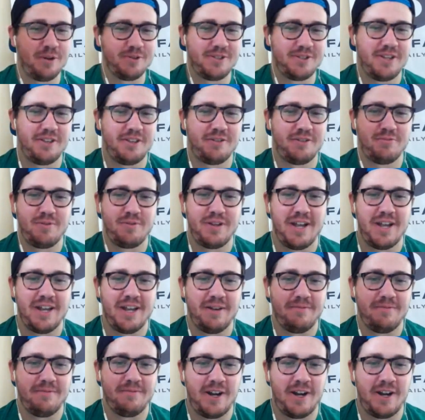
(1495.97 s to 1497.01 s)
at three eight, I'm
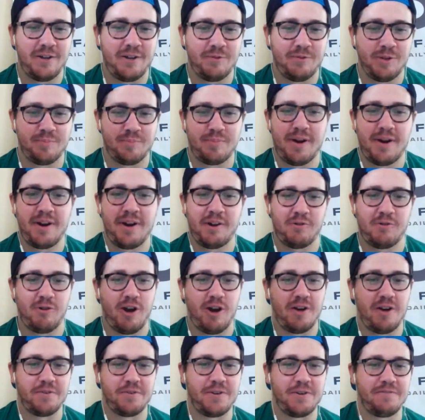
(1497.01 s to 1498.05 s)
fine with. Brandon Crawford
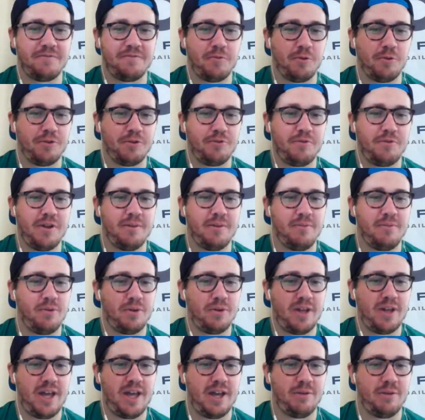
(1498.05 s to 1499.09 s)
at four three, I'm okay
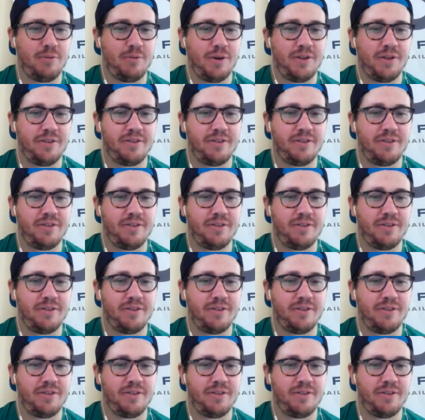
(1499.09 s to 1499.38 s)
with.